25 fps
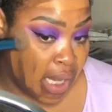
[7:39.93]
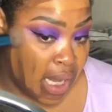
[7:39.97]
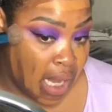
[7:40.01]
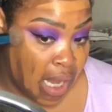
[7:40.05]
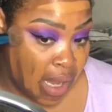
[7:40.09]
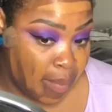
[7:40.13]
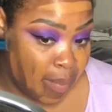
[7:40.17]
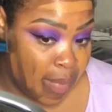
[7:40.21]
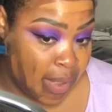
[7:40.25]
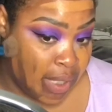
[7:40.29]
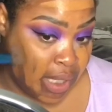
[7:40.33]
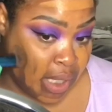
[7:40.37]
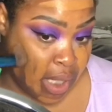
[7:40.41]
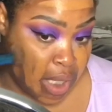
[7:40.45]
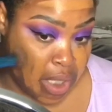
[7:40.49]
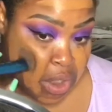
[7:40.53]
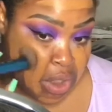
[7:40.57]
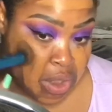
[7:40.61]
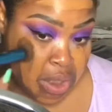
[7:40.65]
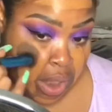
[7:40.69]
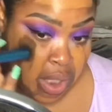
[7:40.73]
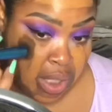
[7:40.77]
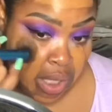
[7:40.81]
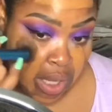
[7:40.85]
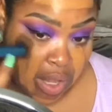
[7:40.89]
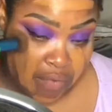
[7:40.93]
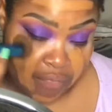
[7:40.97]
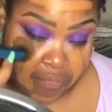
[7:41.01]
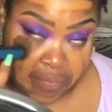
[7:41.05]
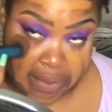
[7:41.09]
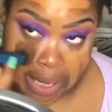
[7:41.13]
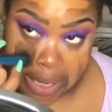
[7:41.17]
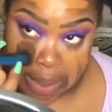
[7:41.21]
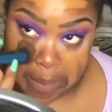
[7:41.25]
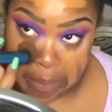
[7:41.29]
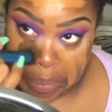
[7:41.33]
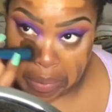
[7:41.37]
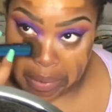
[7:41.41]
from my previous
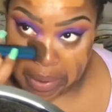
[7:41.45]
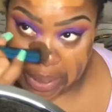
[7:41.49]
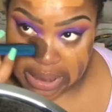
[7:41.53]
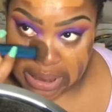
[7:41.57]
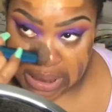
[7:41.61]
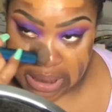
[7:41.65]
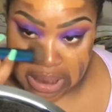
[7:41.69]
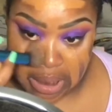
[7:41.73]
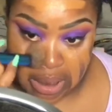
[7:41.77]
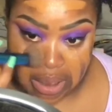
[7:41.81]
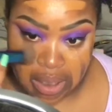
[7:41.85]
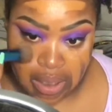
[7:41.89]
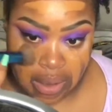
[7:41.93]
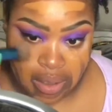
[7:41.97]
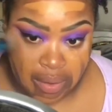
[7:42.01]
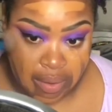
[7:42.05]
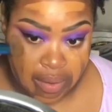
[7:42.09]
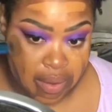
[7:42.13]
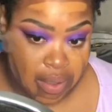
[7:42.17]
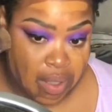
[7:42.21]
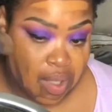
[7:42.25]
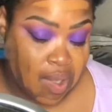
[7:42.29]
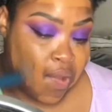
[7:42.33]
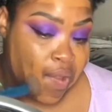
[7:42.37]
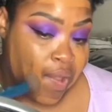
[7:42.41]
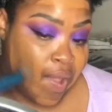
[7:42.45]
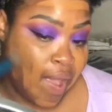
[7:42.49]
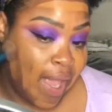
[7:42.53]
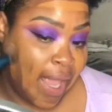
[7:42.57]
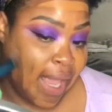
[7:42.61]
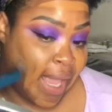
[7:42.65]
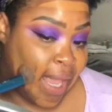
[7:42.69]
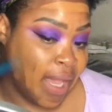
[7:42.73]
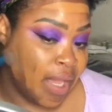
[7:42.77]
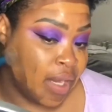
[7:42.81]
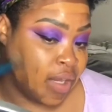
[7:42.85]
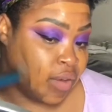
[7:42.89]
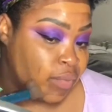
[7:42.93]
tutorials, but this time
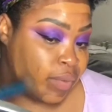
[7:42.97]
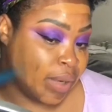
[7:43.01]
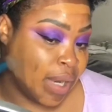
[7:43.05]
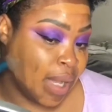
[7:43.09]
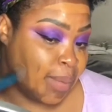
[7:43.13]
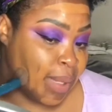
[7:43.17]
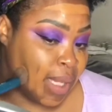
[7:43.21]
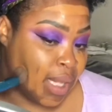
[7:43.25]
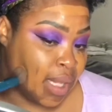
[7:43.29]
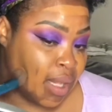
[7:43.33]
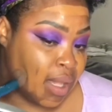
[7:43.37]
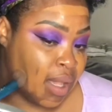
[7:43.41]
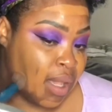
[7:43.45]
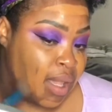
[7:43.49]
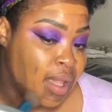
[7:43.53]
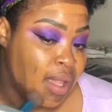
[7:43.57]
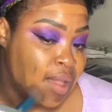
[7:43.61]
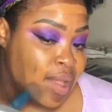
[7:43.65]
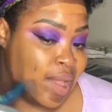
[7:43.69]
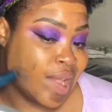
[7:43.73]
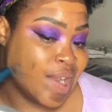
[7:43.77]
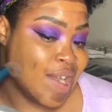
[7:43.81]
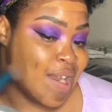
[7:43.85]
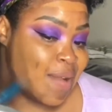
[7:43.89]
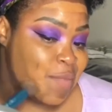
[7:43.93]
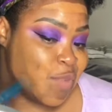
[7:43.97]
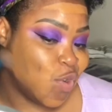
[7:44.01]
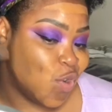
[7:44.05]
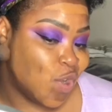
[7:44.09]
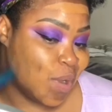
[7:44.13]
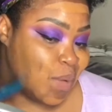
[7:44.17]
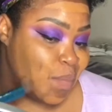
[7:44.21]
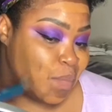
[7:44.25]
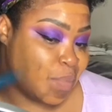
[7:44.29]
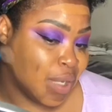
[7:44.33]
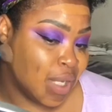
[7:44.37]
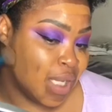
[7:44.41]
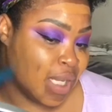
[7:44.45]
I'm going to do the
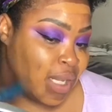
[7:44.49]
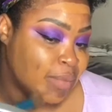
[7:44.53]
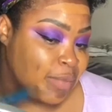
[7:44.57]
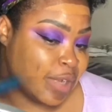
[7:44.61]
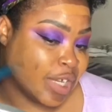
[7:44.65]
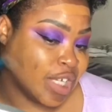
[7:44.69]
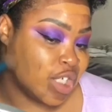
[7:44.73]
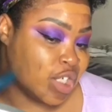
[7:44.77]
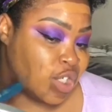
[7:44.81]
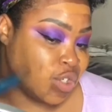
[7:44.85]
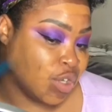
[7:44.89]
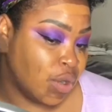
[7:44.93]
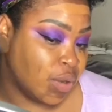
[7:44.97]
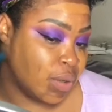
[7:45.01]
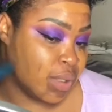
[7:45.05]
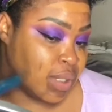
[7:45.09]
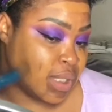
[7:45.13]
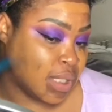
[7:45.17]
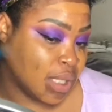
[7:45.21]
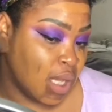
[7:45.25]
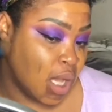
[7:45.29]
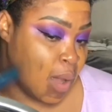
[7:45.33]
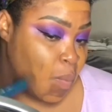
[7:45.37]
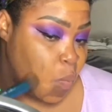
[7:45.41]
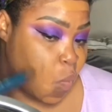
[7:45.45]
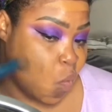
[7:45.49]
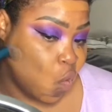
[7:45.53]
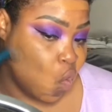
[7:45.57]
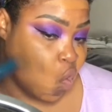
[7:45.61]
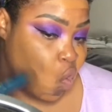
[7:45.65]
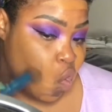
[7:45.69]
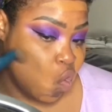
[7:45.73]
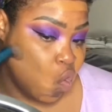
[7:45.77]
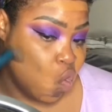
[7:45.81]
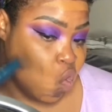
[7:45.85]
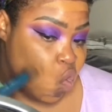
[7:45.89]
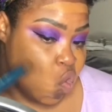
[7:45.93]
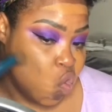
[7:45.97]
foundation by itself
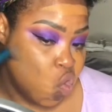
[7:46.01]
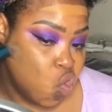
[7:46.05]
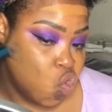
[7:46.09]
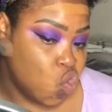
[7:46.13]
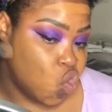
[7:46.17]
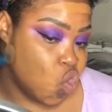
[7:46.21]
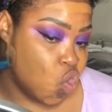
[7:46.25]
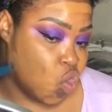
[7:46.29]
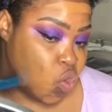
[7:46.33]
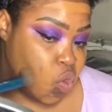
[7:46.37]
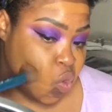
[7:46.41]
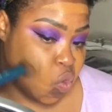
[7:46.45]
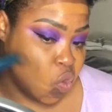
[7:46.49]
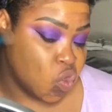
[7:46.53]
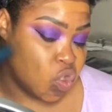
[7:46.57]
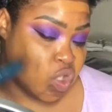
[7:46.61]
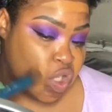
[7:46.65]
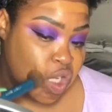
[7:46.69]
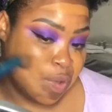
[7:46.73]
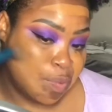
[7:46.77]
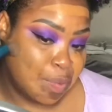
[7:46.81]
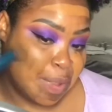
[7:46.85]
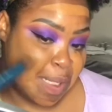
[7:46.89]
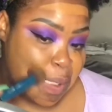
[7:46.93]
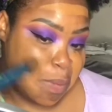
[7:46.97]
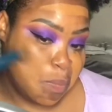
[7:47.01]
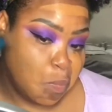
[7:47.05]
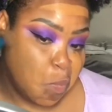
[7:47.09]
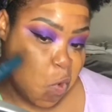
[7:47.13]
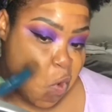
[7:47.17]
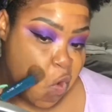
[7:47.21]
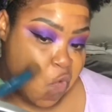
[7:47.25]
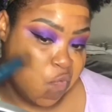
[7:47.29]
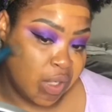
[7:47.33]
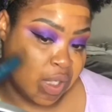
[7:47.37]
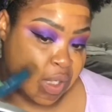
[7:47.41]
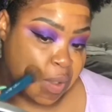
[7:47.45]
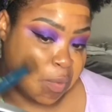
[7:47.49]
and then layer in the
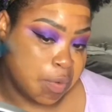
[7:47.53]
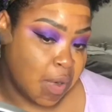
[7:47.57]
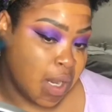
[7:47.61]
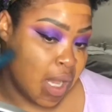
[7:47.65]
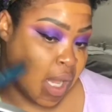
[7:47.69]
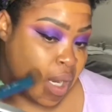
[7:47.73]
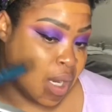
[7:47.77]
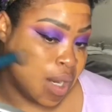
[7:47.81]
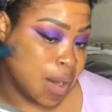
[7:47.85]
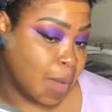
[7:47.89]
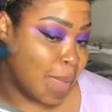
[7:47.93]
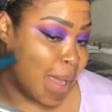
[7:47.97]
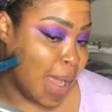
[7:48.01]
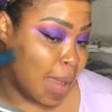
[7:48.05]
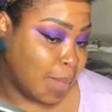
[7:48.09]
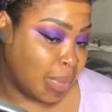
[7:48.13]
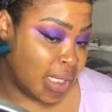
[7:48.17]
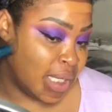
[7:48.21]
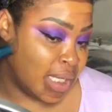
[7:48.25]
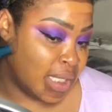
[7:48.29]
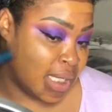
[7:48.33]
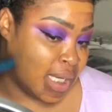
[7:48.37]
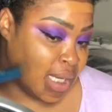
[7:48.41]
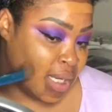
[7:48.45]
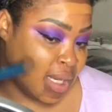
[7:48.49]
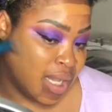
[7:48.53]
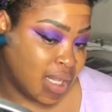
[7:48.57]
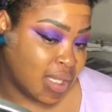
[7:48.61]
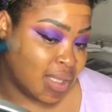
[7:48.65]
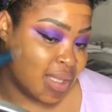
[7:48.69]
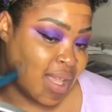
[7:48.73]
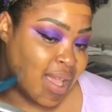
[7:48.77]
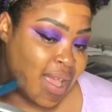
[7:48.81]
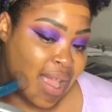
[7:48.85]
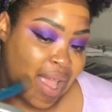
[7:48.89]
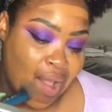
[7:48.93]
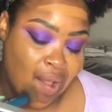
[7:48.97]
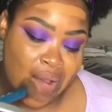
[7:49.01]
other steps.
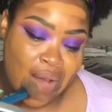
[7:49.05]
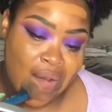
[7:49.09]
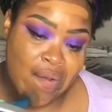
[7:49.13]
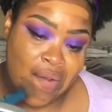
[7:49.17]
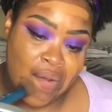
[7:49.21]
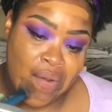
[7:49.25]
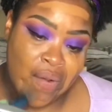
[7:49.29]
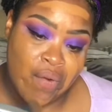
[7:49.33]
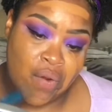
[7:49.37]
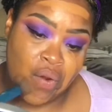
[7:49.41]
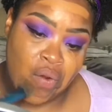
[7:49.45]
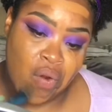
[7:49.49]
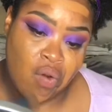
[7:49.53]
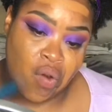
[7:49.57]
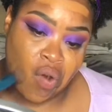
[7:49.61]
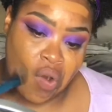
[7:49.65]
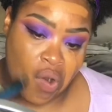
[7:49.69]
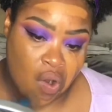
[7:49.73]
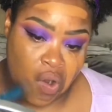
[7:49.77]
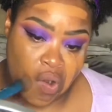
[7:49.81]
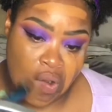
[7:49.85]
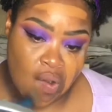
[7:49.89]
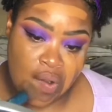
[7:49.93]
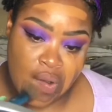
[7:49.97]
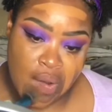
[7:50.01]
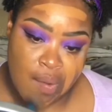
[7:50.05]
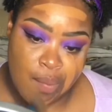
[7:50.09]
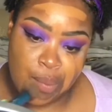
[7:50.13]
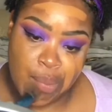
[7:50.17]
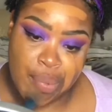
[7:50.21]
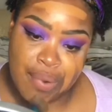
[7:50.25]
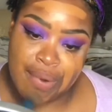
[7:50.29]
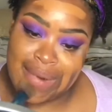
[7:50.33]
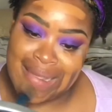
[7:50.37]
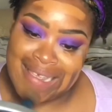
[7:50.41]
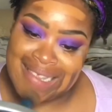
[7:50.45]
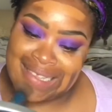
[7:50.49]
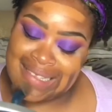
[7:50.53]
So I went in with my
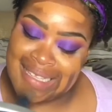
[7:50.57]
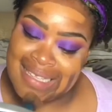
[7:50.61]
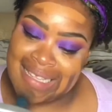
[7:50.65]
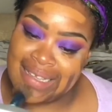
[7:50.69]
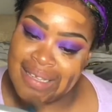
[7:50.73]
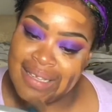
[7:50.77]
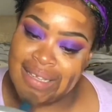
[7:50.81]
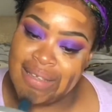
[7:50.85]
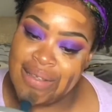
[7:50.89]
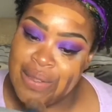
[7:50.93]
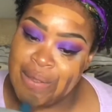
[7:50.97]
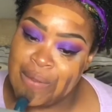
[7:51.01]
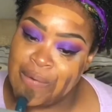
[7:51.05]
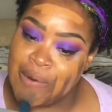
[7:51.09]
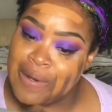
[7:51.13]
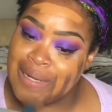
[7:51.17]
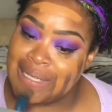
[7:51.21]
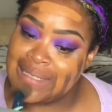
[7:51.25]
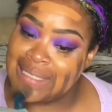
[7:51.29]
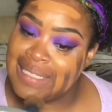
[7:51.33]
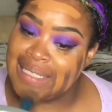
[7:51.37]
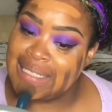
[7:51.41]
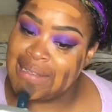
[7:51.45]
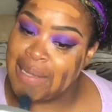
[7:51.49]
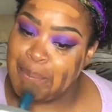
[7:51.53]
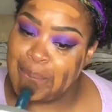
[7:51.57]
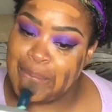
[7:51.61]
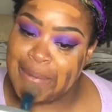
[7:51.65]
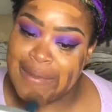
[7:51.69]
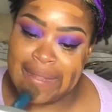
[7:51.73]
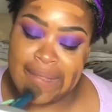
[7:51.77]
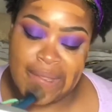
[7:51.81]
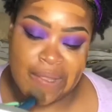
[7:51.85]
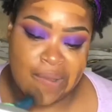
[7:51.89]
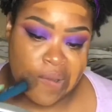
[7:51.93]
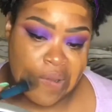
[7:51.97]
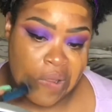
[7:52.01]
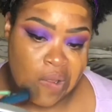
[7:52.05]
foundation in Nutmeg, and I'm
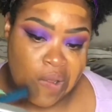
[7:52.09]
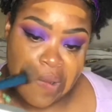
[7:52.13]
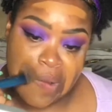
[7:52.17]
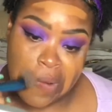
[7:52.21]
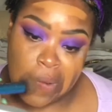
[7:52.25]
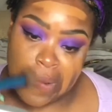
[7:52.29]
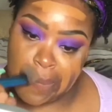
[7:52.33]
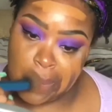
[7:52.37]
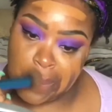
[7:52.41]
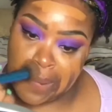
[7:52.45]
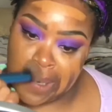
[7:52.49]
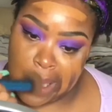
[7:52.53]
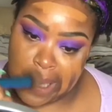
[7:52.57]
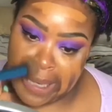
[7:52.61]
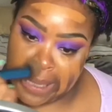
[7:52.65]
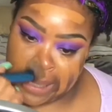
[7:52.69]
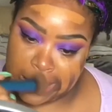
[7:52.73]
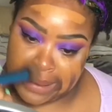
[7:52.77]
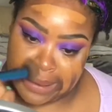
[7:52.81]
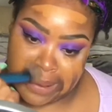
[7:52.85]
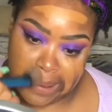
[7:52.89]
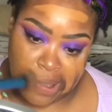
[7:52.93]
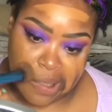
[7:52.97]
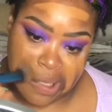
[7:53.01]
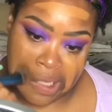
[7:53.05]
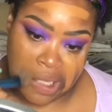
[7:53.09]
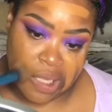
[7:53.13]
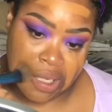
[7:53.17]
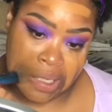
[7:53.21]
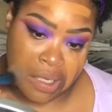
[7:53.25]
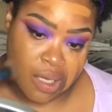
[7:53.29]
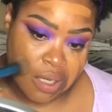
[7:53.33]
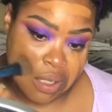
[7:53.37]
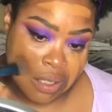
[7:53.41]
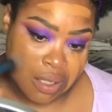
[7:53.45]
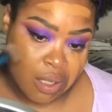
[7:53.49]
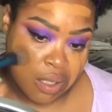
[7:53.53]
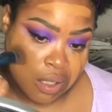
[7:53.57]
just putting that all over my skin,
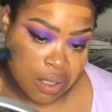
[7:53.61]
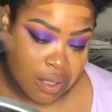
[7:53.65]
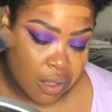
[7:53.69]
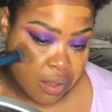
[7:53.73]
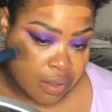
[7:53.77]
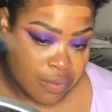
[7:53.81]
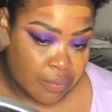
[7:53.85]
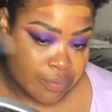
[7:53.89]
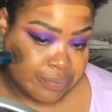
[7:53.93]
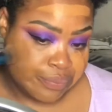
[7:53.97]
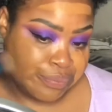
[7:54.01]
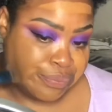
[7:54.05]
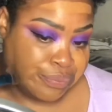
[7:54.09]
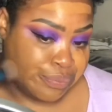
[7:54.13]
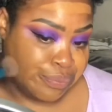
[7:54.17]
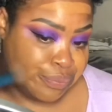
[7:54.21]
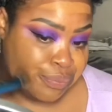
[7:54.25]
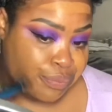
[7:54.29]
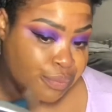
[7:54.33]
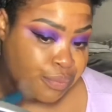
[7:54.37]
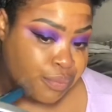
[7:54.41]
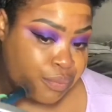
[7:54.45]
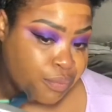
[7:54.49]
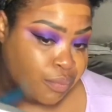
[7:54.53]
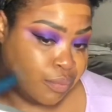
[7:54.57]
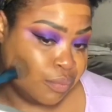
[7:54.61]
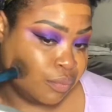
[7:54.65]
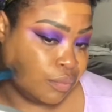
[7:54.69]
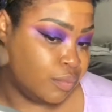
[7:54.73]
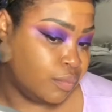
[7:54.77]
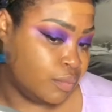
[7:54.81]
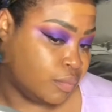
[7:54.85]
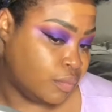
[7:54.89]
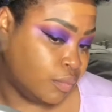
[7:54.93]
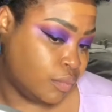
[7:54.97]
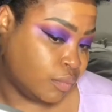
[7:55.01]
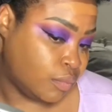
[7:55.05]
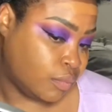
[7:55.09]
making sure I don't skip
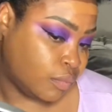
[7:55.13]
any